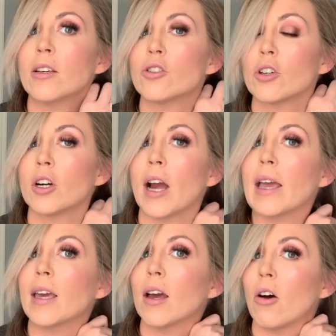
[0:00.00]
sure I
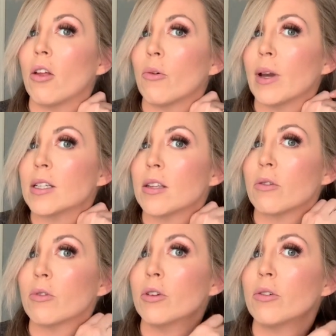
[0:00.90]
get all the way to the
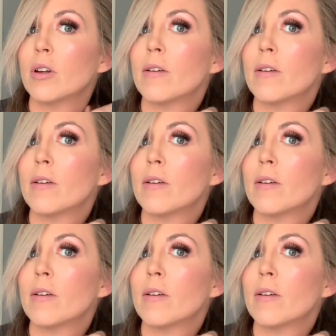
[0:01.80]
root.